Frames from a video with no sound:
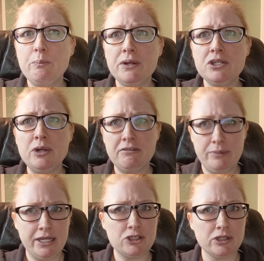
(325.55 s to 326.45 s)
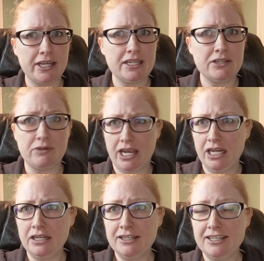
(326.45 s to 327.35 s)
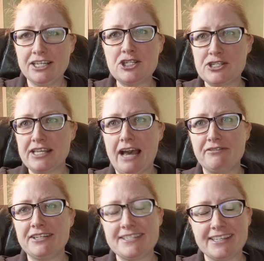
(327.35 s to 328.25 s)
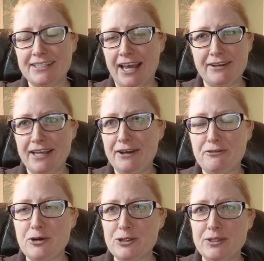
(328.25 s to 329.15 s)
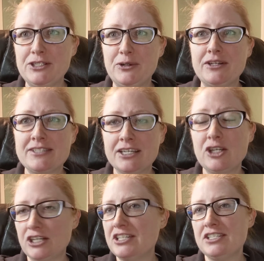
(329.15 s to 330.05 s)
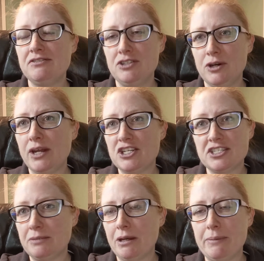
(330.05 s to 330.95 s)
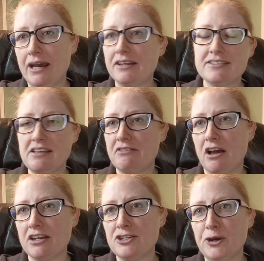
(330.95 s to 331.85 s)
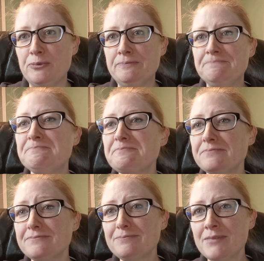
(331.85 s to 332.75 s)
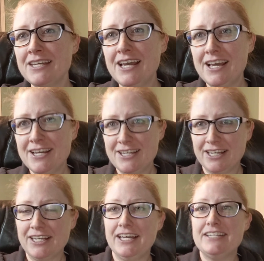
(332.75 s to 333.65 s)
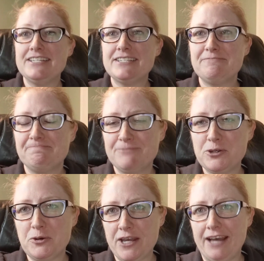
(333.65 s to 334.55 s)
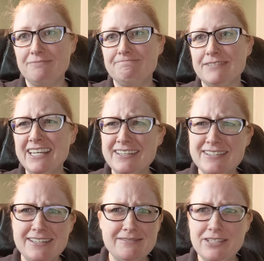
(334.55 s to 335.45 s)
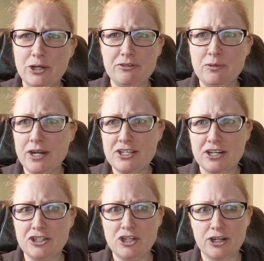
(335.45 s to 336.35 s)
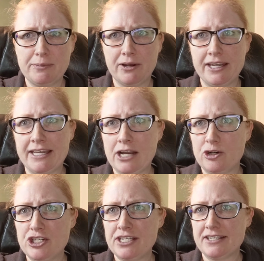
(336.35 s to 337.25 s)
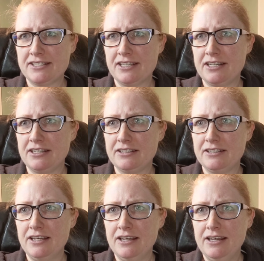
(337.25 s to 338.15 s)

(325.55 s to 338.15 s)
But you have Benadryl handy, right? And he just laughed and he's like, yeah, of course we do. And I was like, good, because if you don't, I just need my bag because I've got it too. And so yeah, if you want to talk to your doctor about getting allergy tested and